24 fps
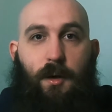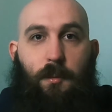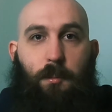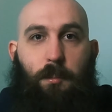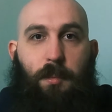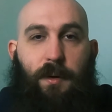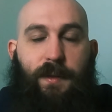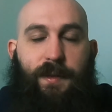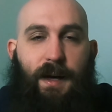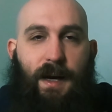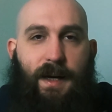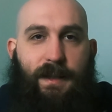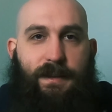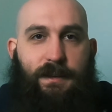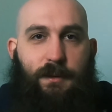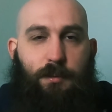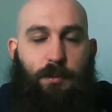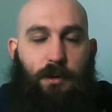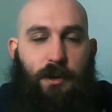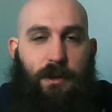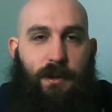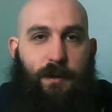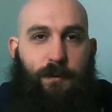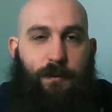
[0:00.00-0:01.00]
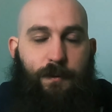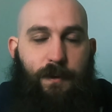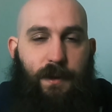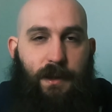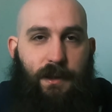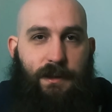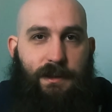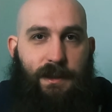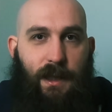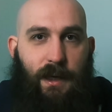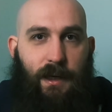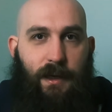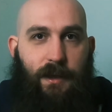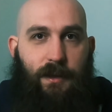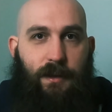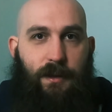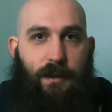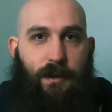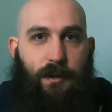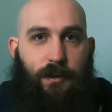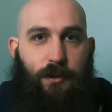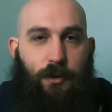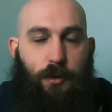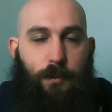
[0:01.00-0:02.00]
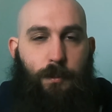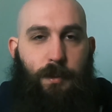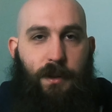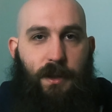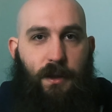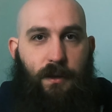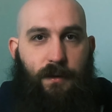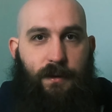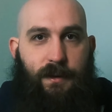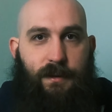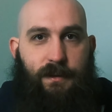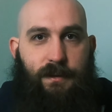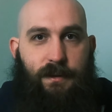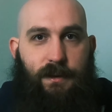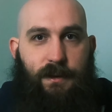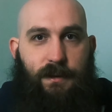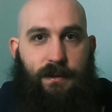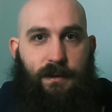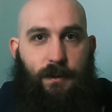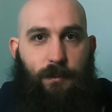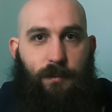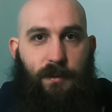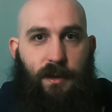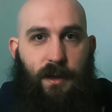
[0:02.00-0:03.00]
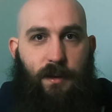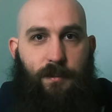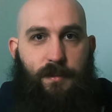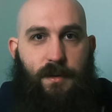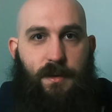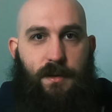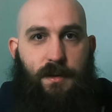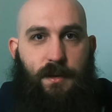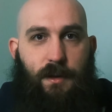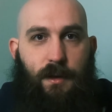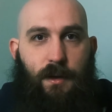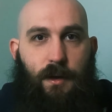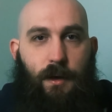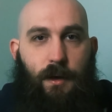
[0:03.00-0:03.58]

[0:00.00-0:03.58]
But that's what it feels like to be autistic sometimes.